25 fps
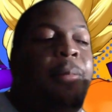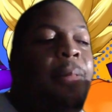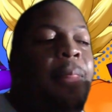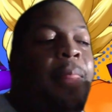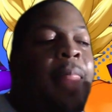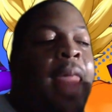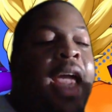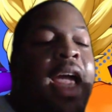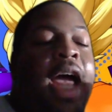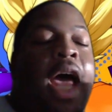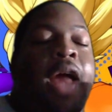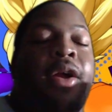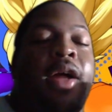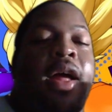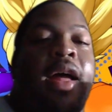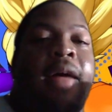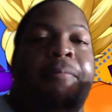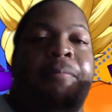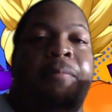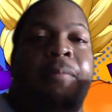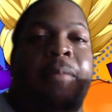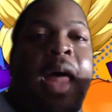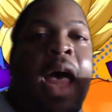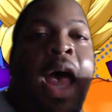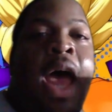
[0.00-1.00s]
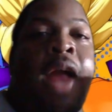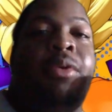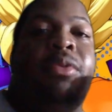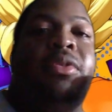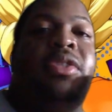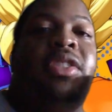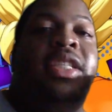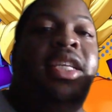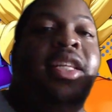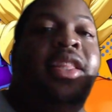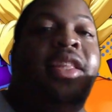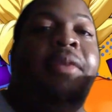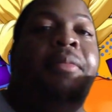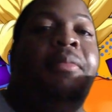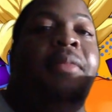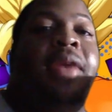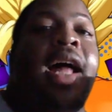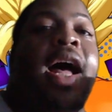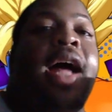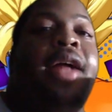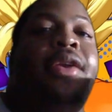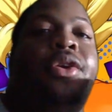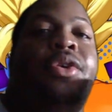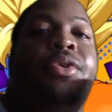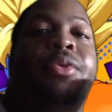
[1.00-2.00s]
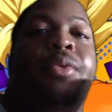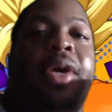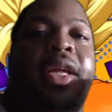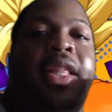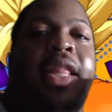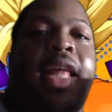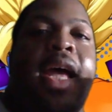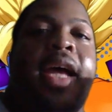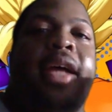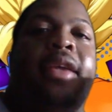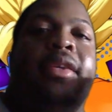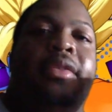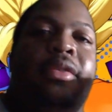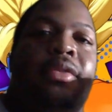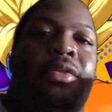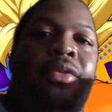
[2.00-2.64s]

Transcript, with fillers: like, I don't, I don't see them not doing that.